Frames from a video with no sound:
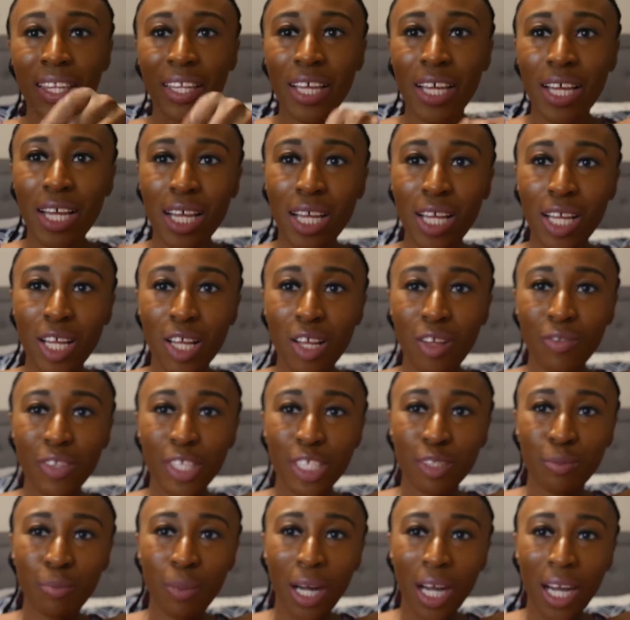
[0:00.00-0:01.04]
love
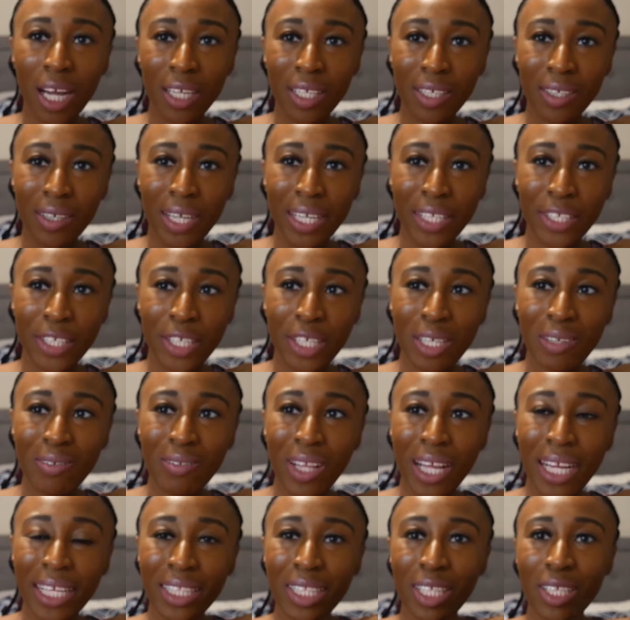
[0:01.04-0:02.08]
this bottle. I love
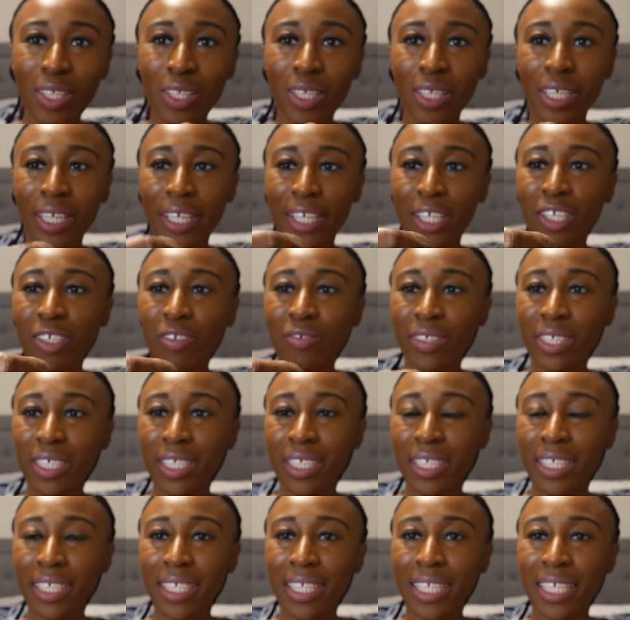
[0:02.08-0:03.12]
like the look of
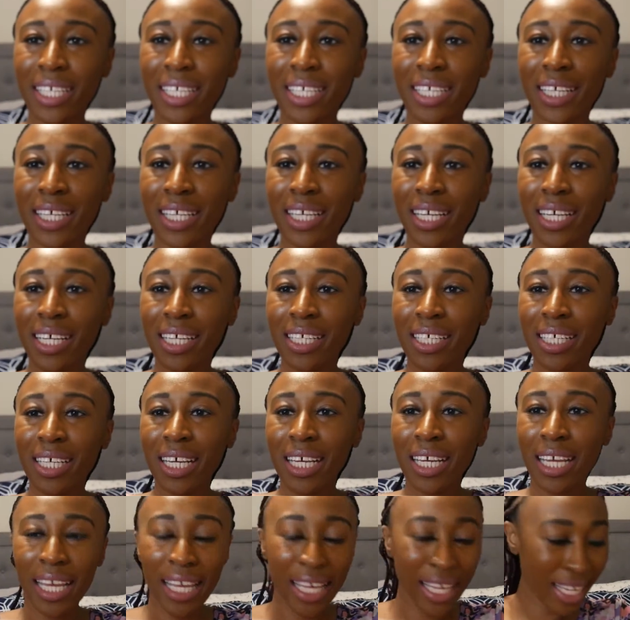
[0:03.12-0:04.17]
it.
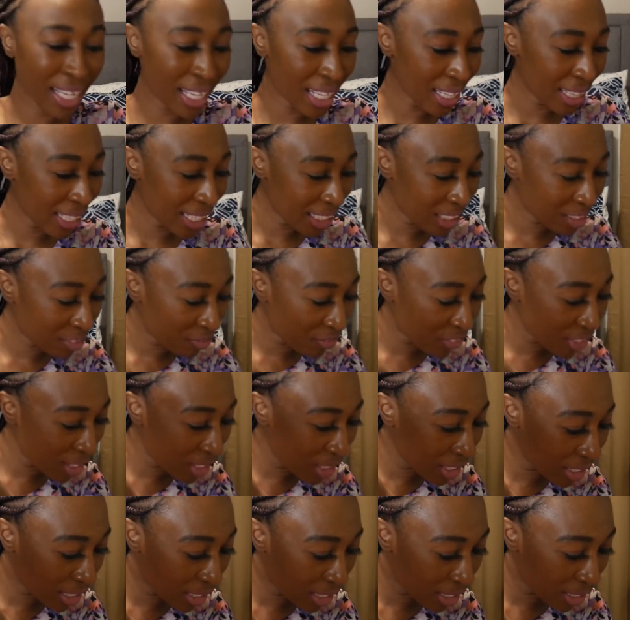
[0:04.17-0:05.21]
And this
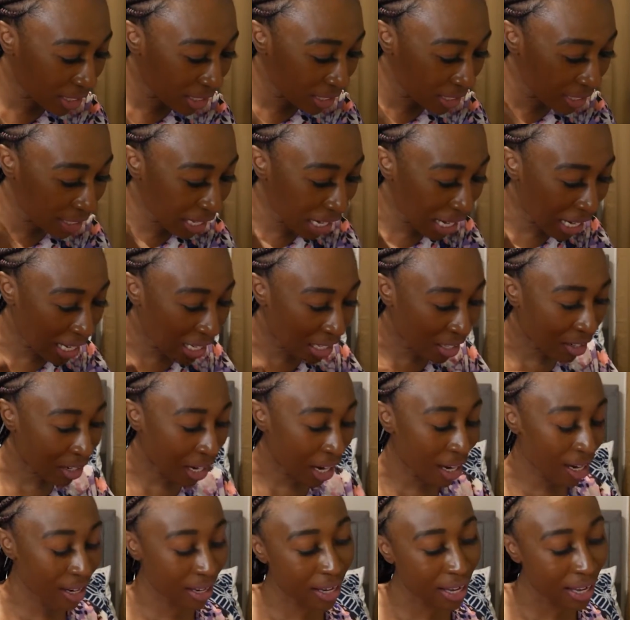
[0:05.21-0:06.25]
Feeling Good
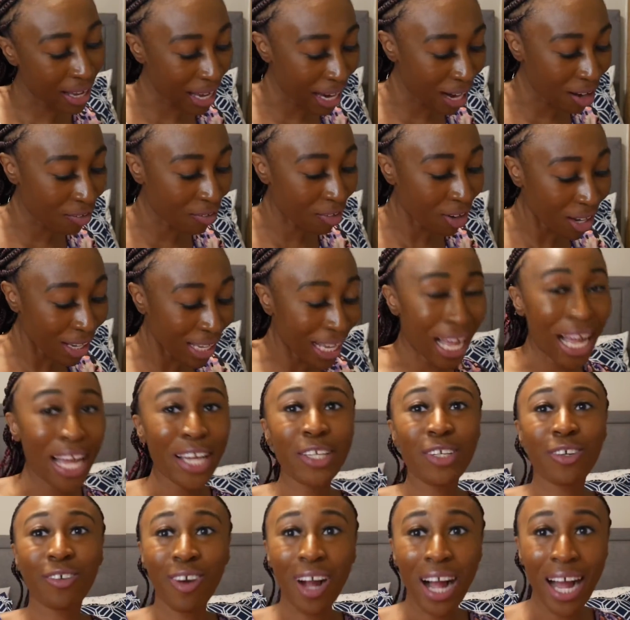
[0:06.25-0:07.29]

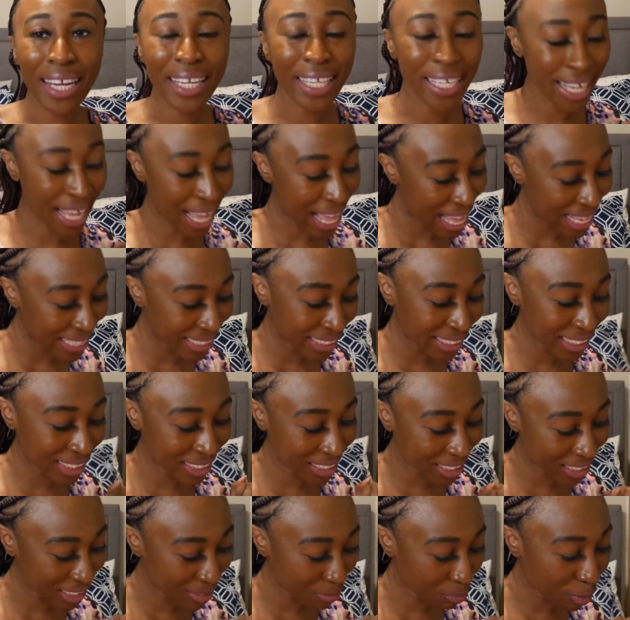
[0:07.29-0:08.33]
Hyaluronic Acid
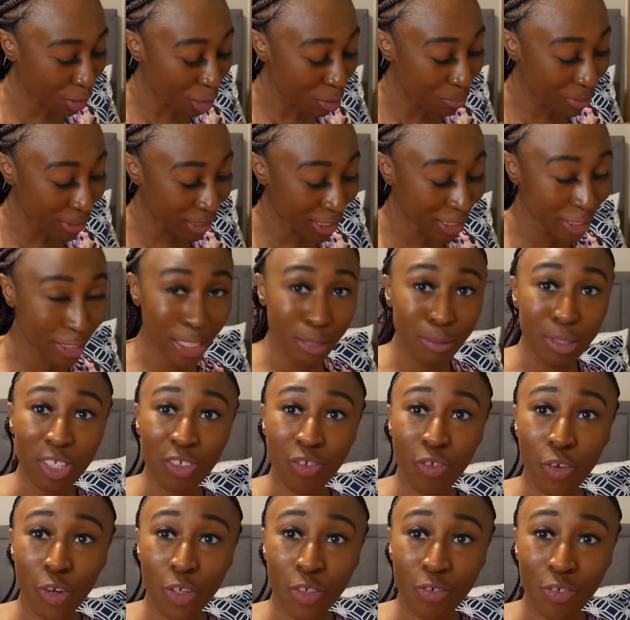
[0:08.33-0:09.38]
Plumping Serum is
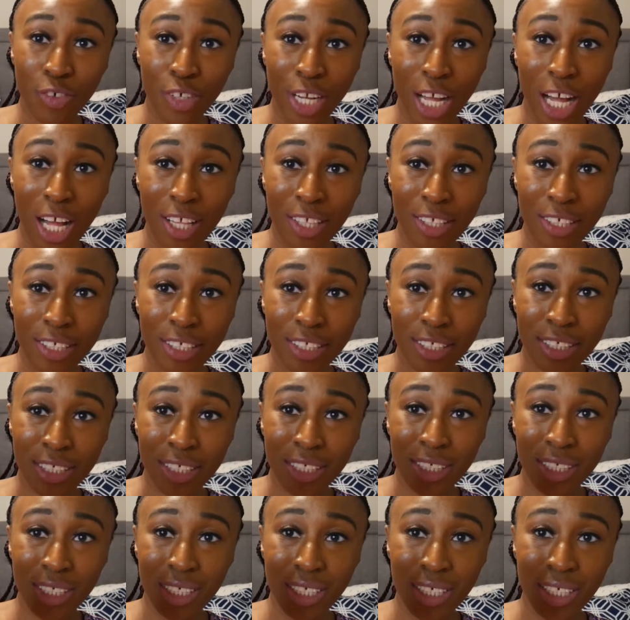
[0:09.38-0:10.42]
$44.
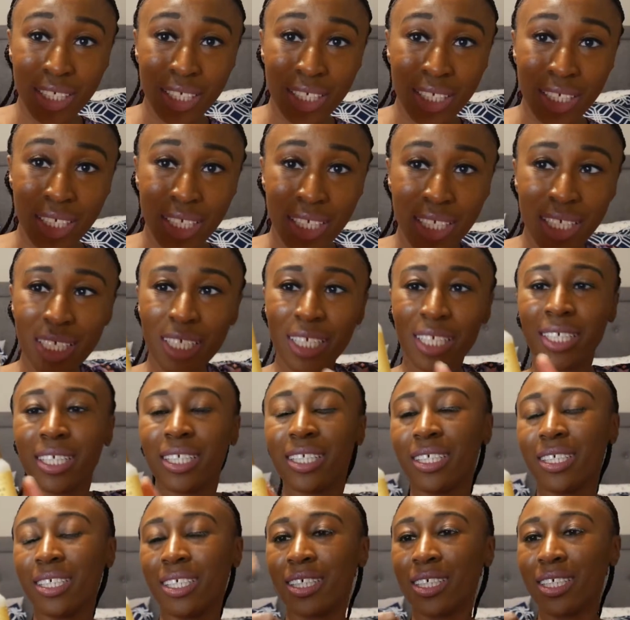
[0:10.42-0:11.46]

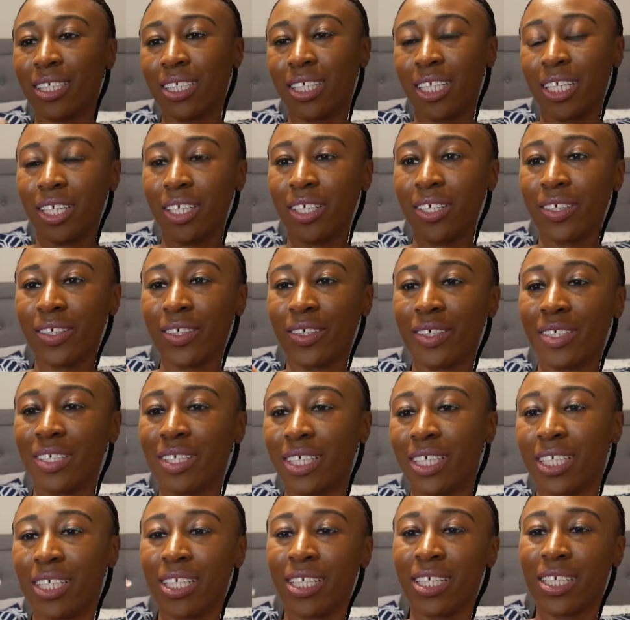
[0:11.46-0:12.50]
So
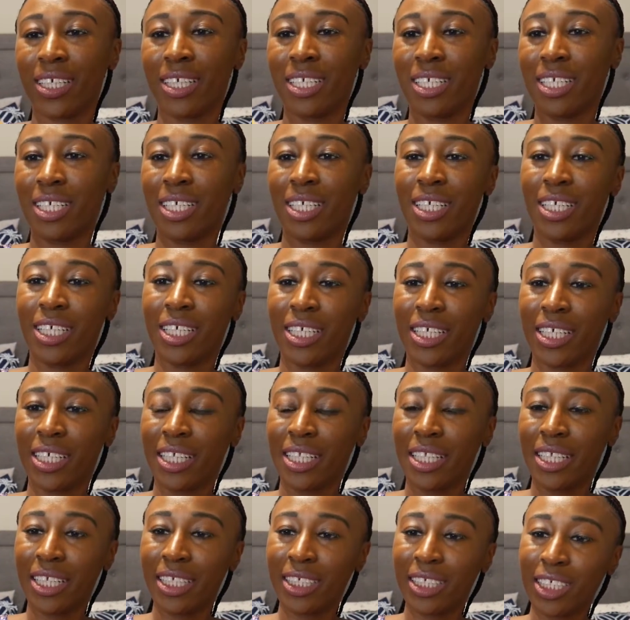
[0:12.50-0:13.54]

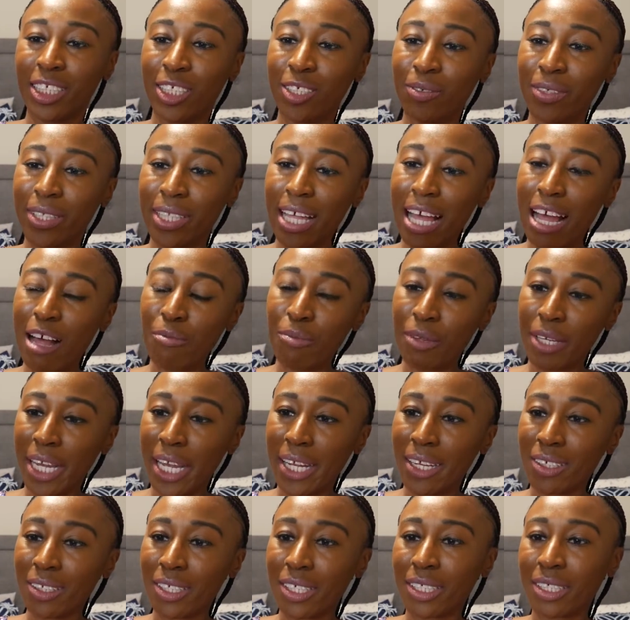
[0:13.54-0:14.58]
let's see what the
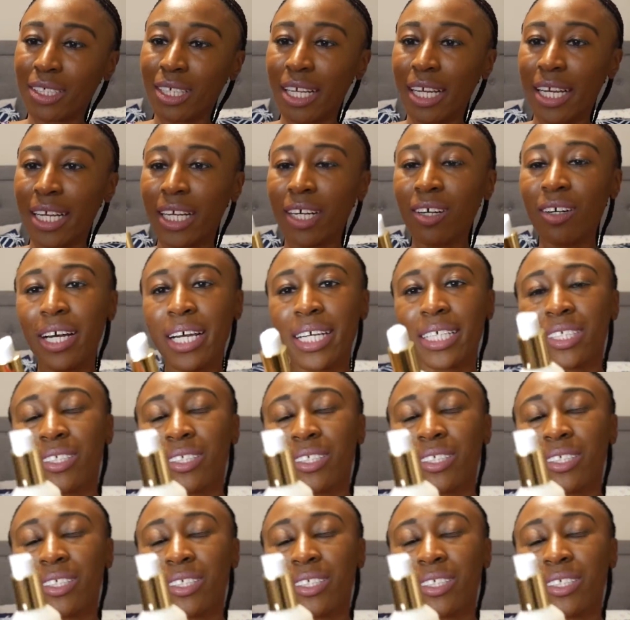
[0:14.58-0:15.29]
applicator looks like. Okay,